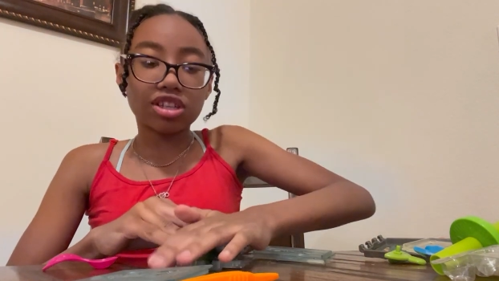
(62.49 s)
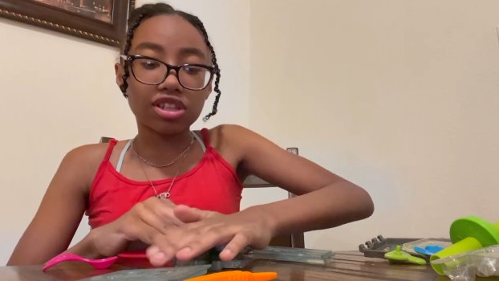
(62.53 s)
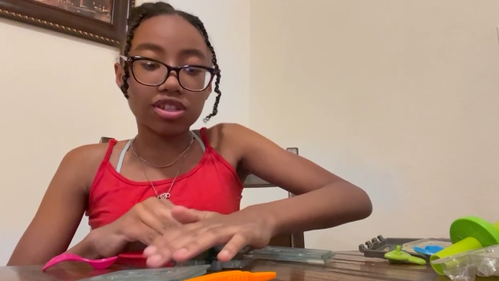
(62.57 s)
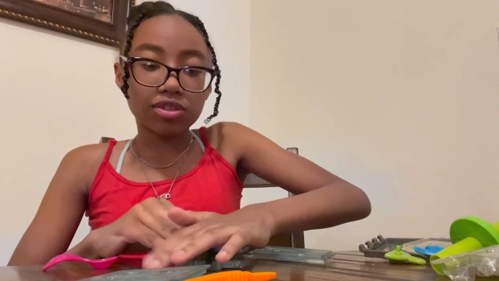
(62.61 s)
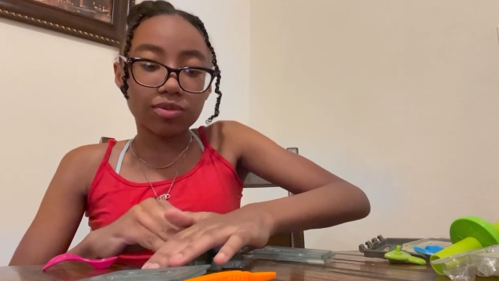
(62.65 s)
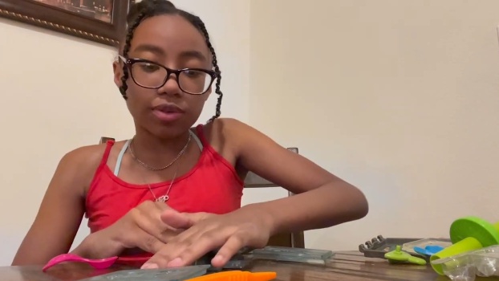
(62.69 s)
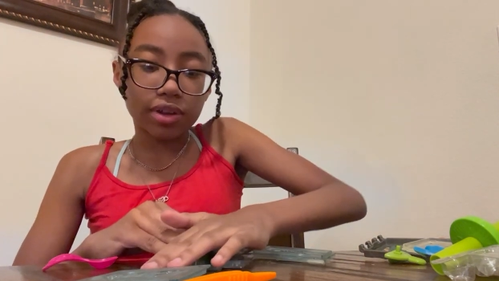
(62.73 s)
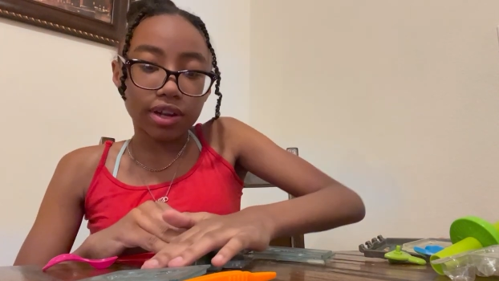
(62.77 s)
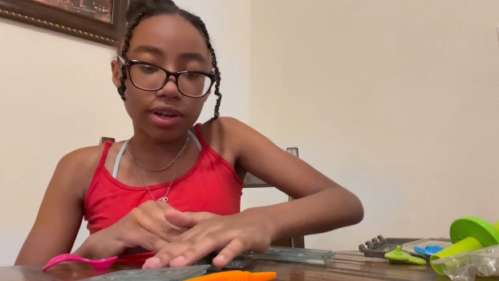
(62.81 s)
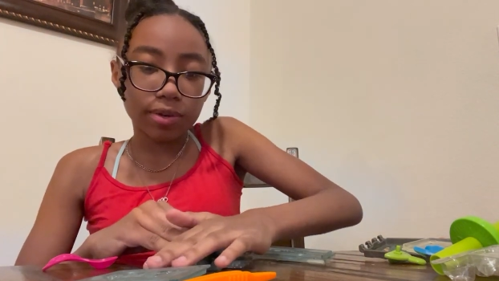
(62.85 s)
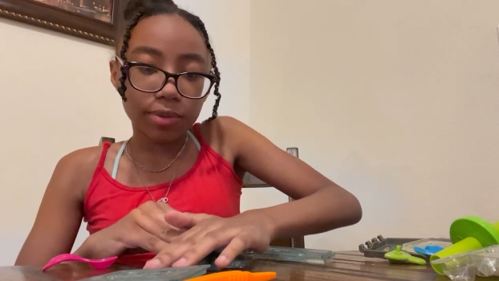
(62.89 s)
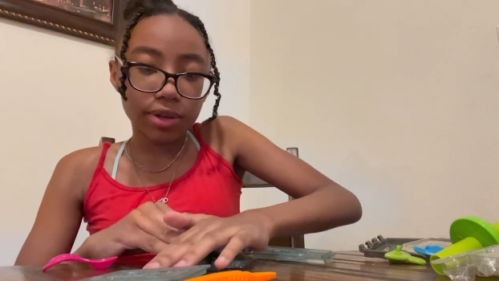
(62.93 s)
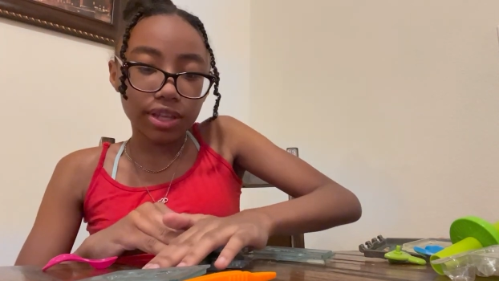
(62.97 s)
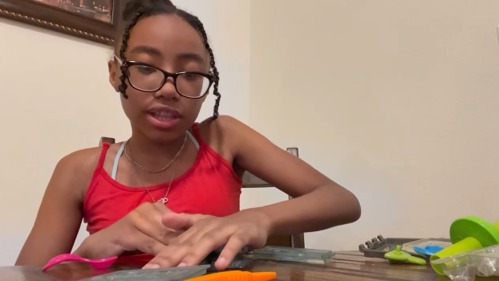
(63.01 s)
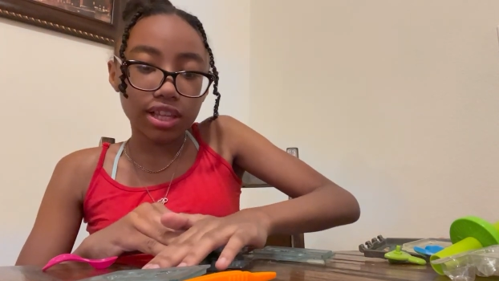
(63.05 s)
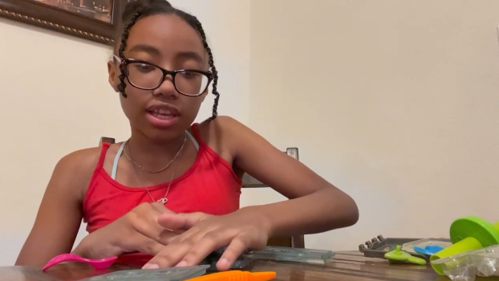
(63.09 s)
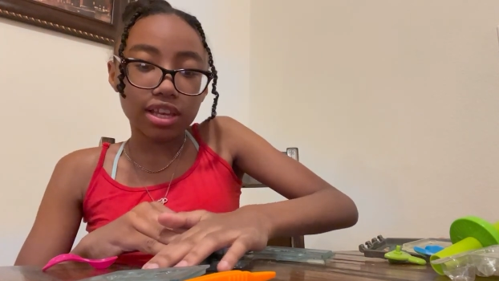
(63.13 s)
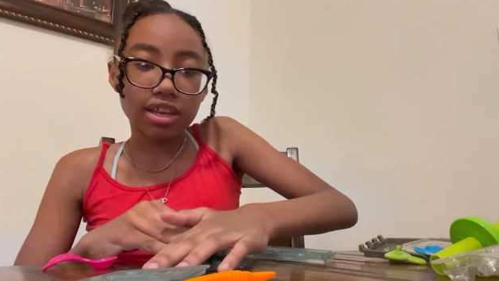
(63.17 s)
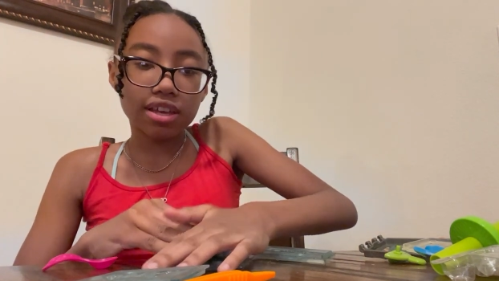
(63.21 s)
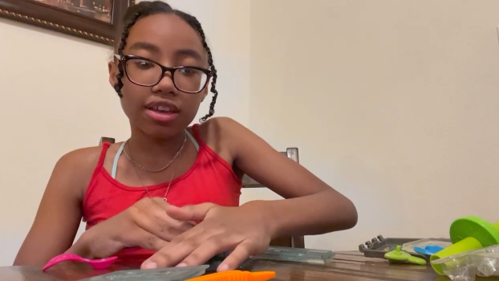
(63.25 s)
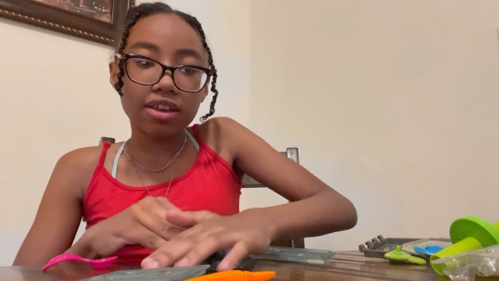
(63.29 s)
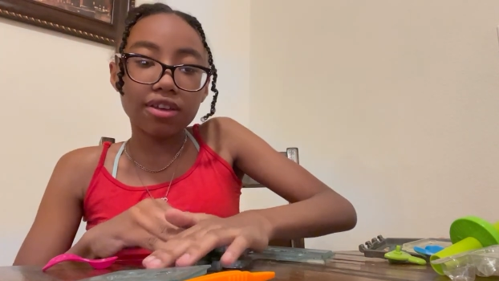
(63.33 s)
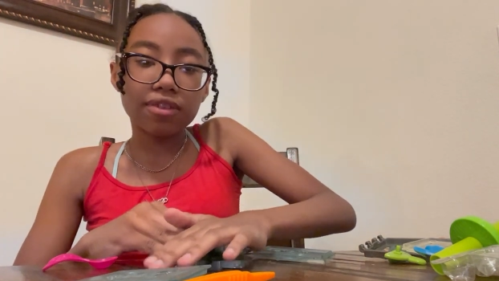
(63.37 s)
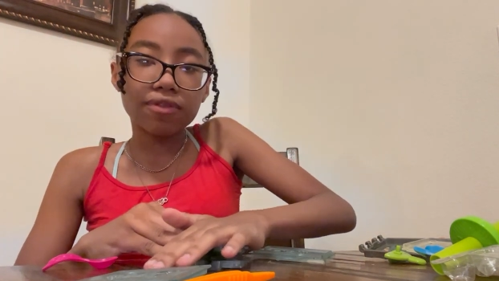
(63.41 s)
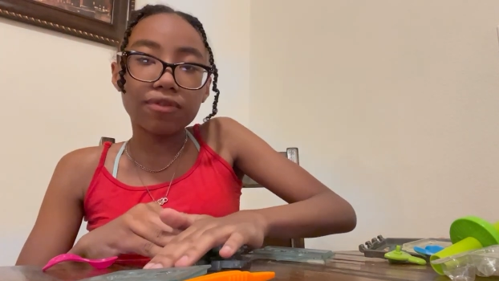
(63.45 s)
is where we
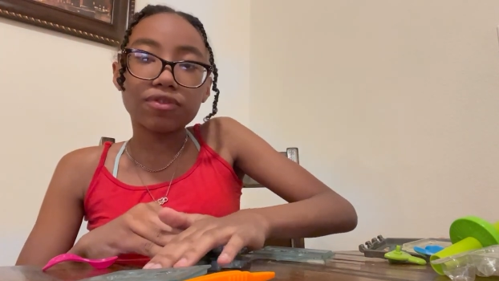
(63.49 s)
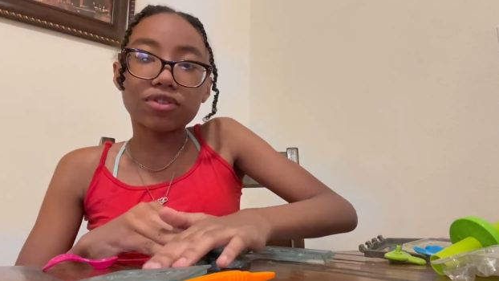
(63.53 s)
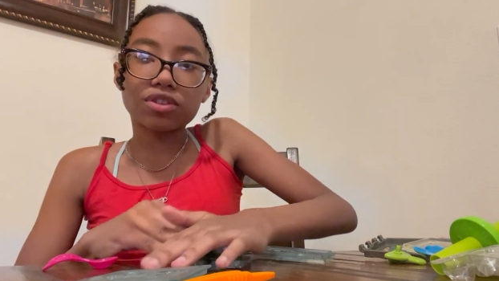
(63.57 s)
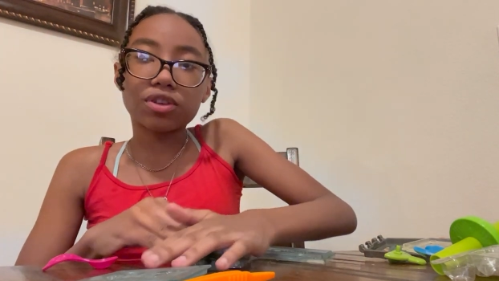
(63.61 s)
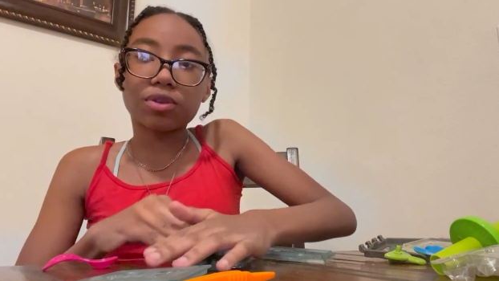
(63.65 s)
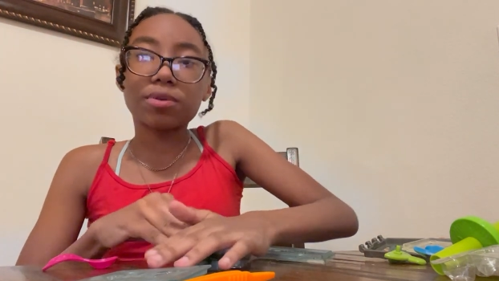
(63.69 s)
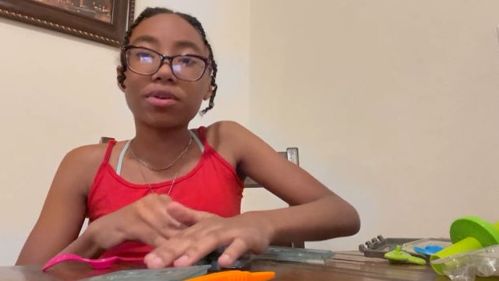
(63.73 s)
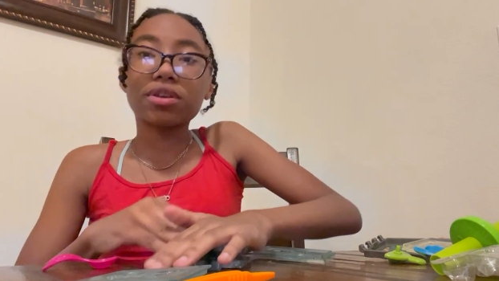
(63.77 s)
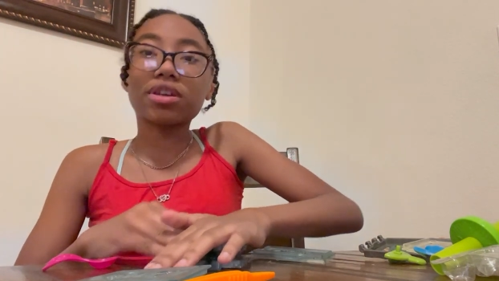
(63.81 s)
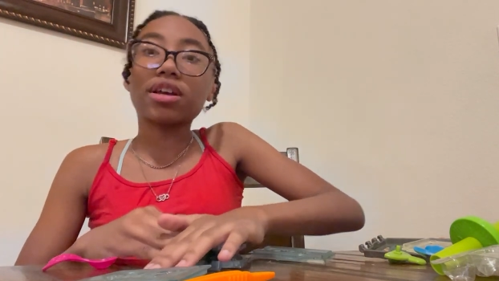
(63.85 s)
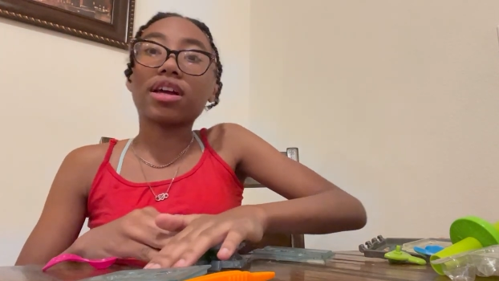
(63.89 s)
live, so we